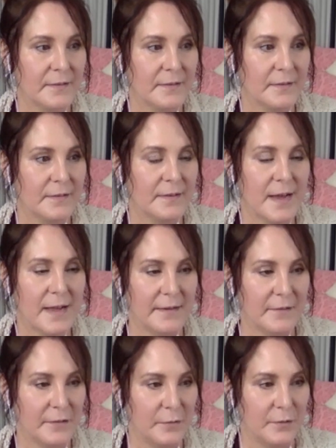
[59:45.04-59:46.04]
not
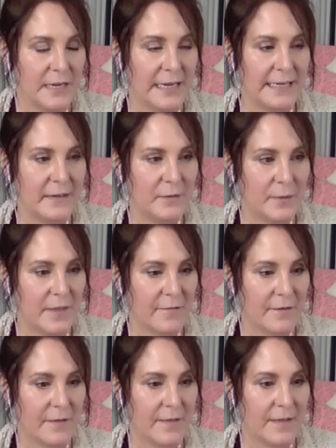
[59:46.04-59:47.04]
united with
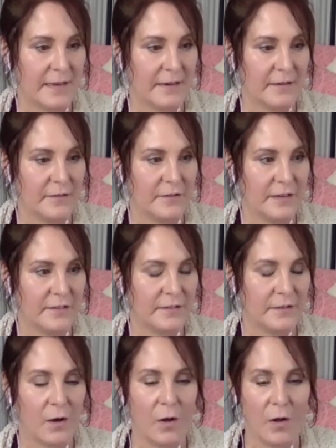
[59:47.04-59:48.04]
everything,
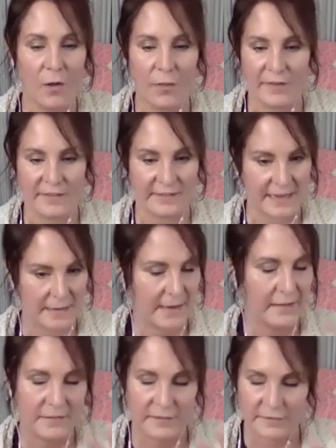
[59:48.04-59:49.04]
just all the same.
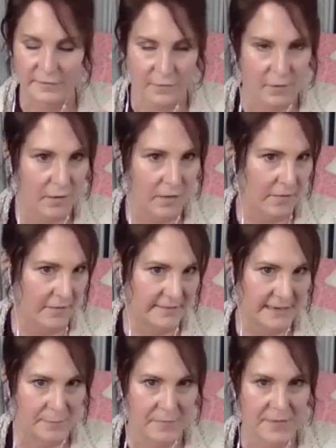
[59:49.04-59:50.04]
It's just all the
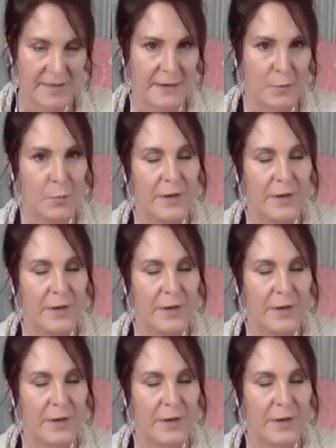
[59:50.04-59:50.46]
same thing.